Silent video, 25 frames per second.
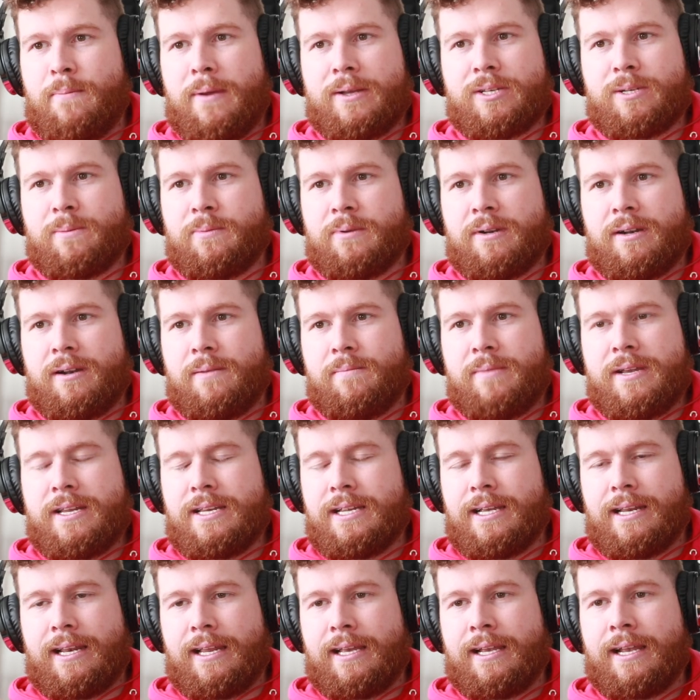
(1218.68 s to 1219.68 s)
picked up on it
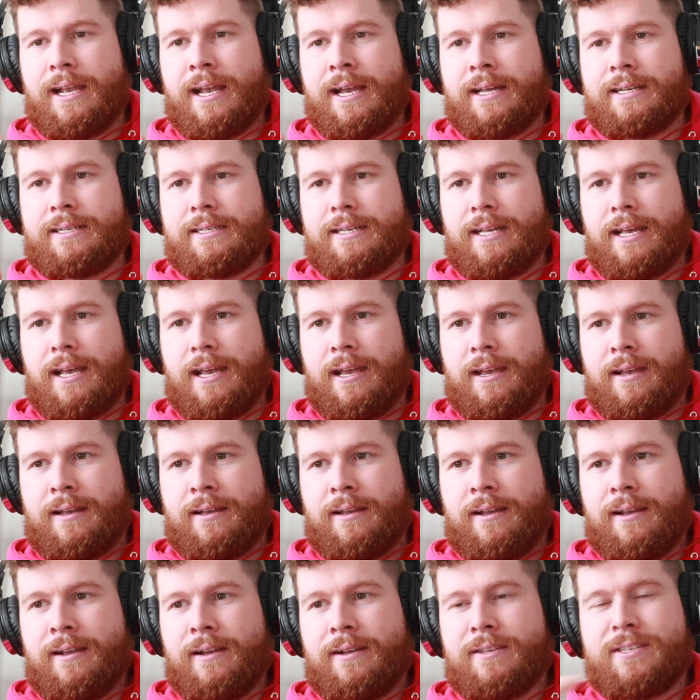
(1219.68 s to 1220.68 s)
immediately. And uh,
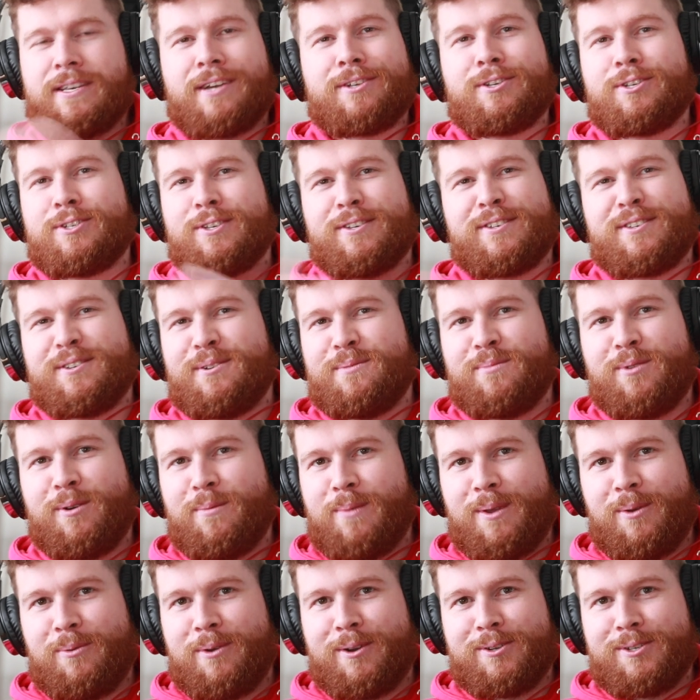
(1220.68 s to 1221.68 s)
see, I just assume
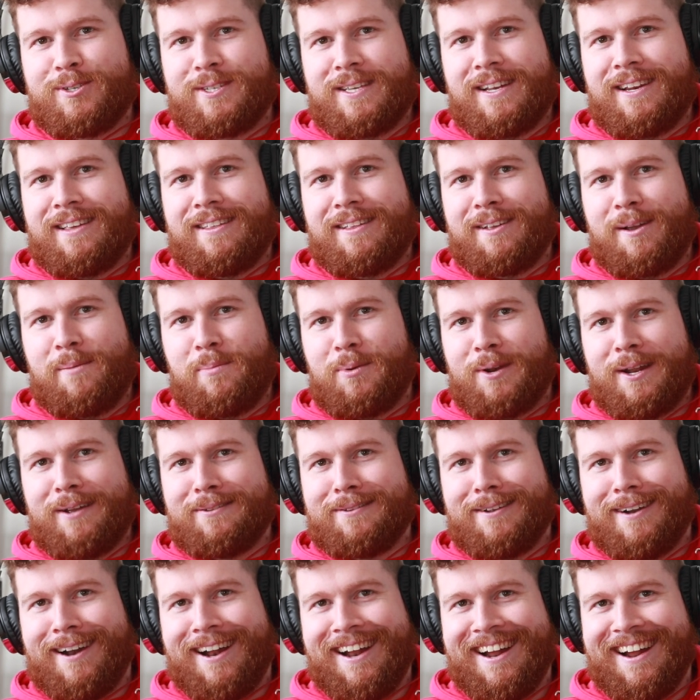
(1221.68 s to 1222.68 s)
nobody watches anything I put
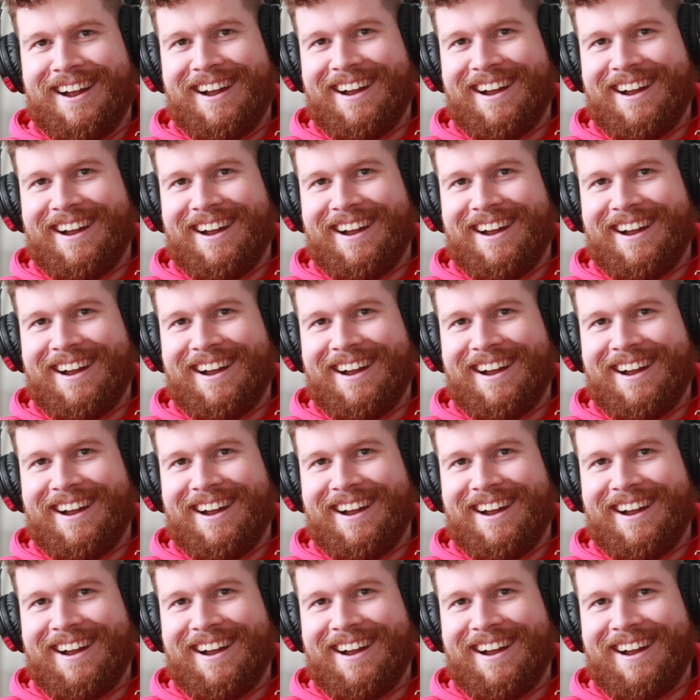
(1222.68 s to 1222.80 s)
out there.